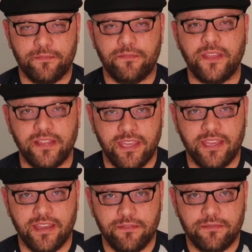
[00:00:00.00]

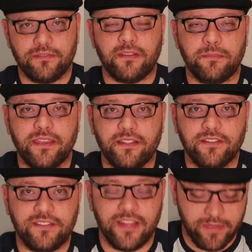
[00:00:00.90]
feeling of something in their
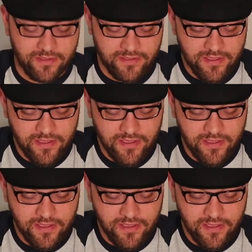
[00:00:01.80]
stomach.